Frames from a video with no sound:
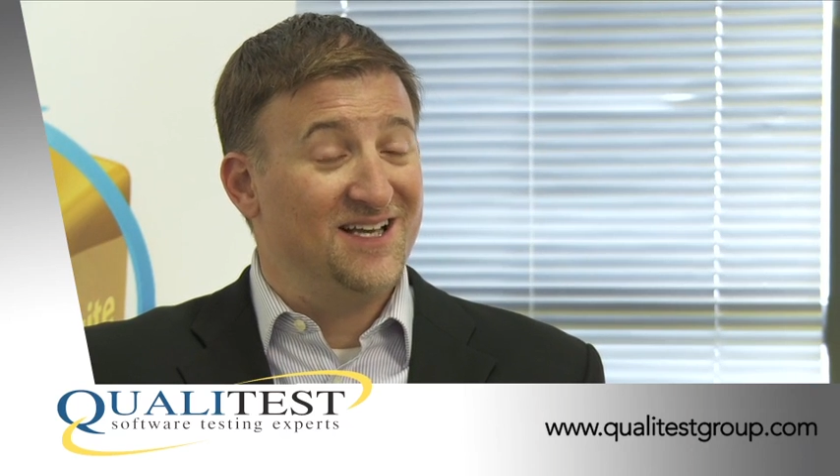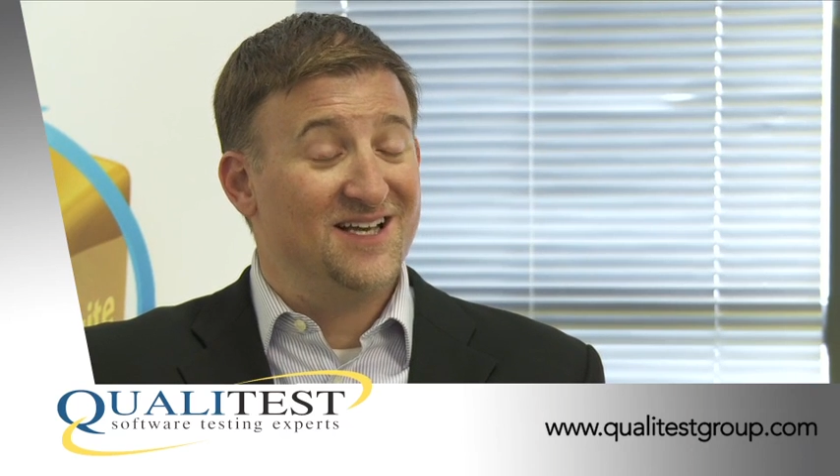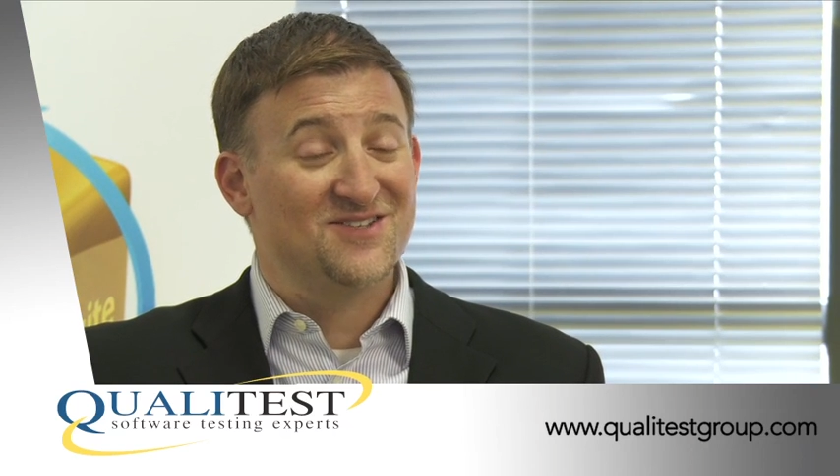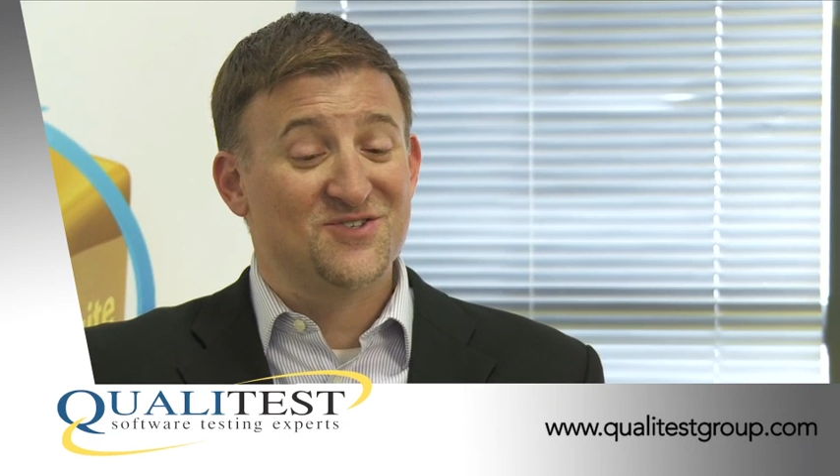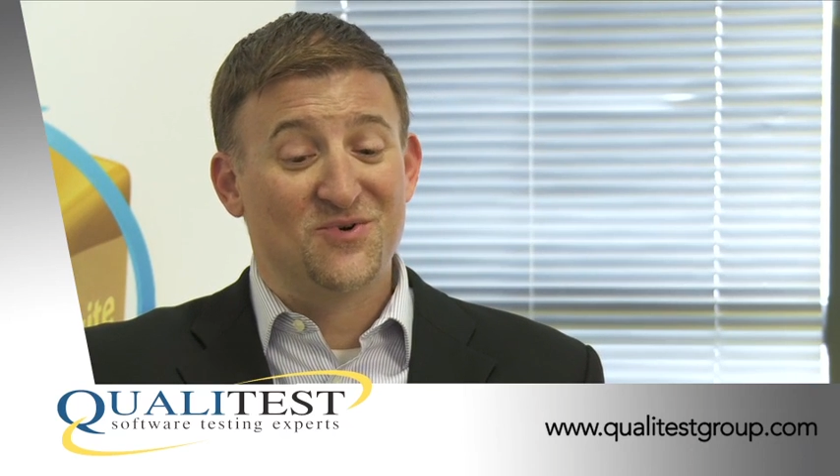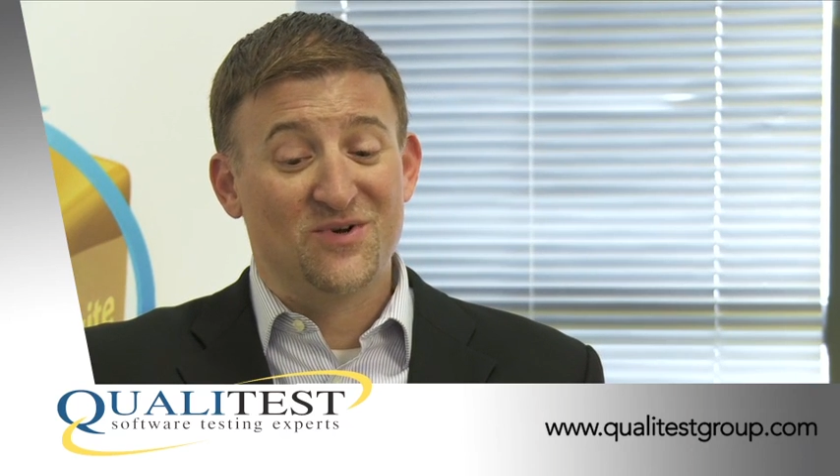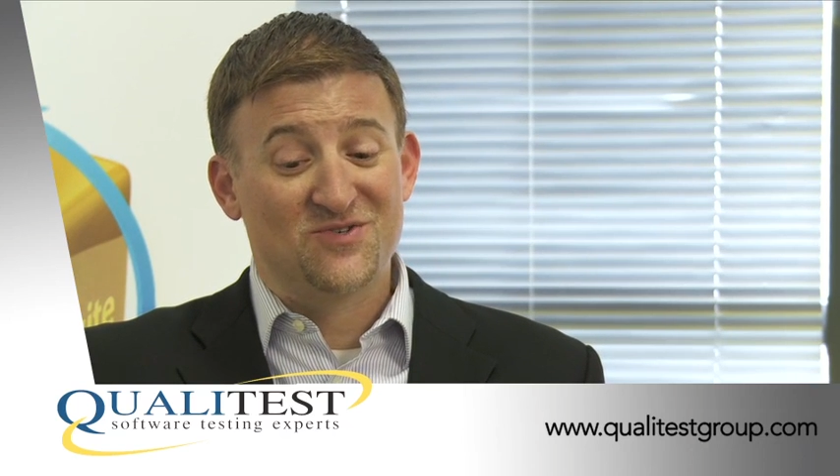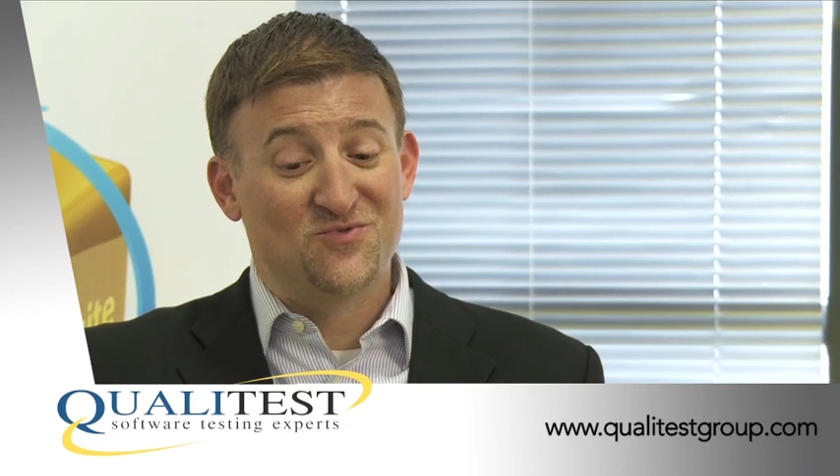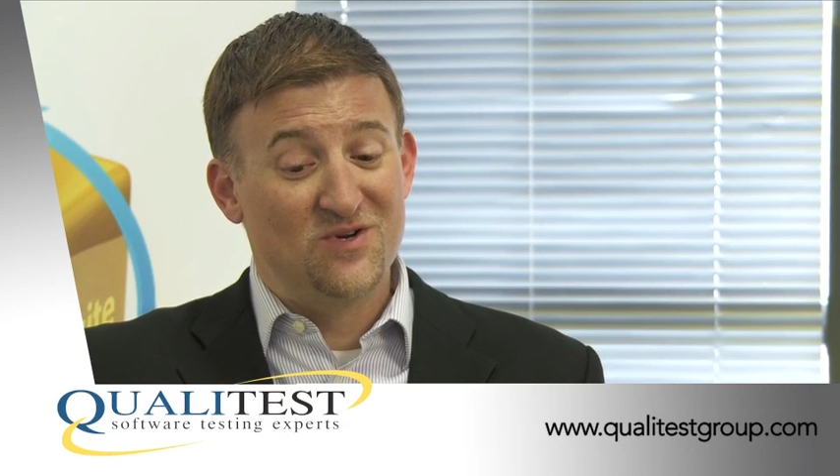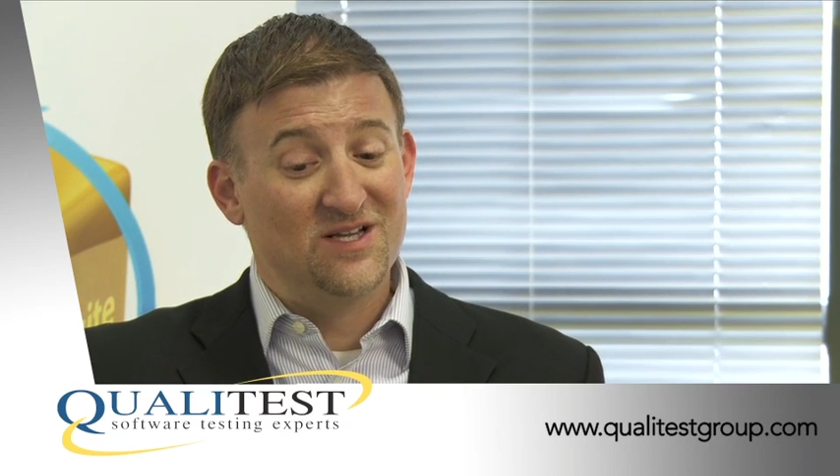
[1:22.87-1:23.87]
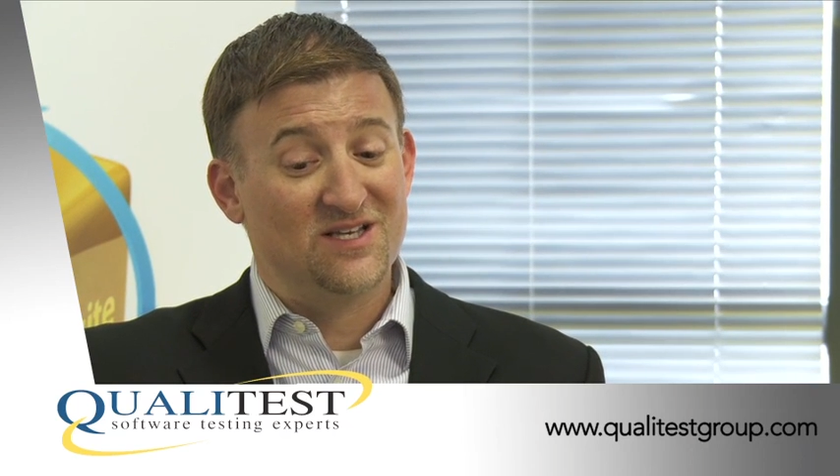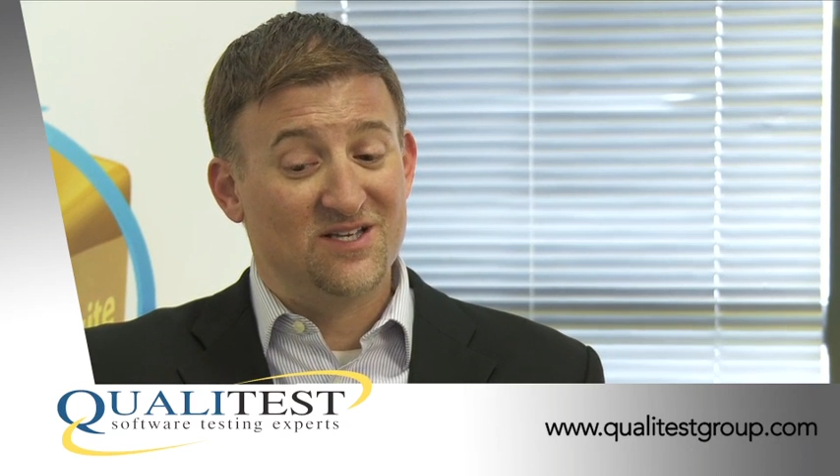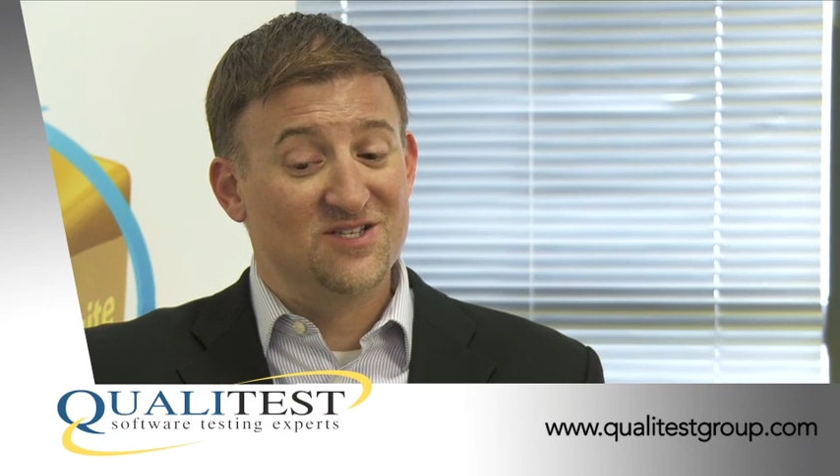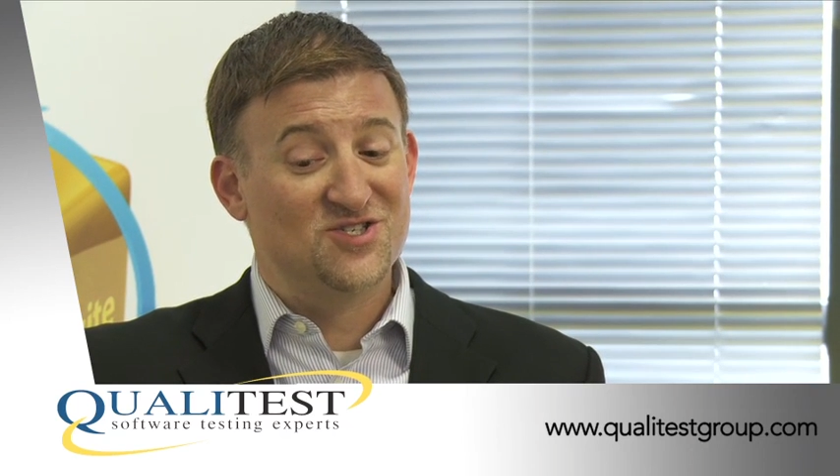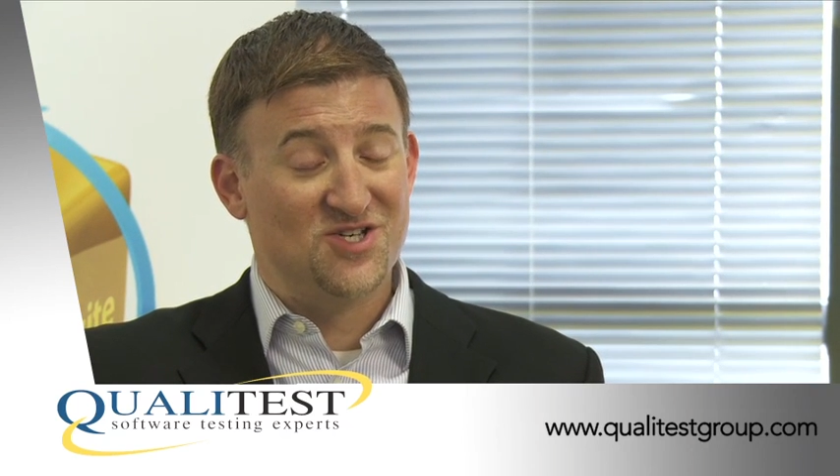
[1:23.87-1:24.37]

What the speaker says: And so it's